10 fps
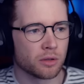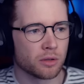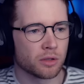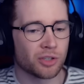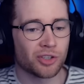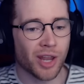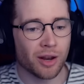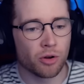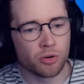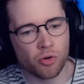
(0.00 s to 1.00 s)

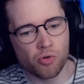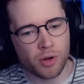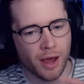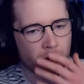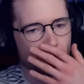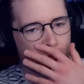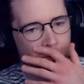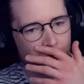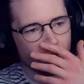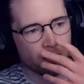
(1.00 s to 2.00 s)
Still on cooldown.
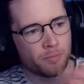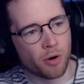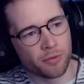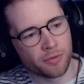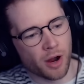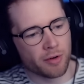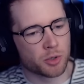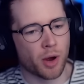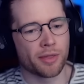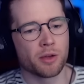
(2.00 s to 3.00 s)
Bonfire
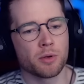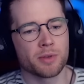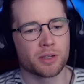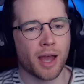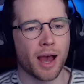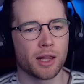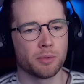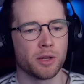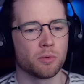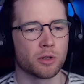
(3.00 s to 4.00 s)
ritual. I think we missed the
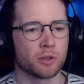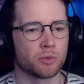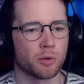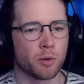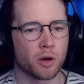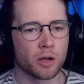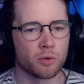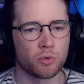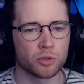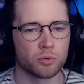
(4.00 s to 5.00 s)
Halloween one as well. We were going to
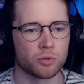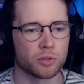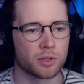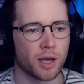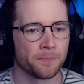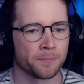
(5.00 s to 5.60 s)
walk towards that.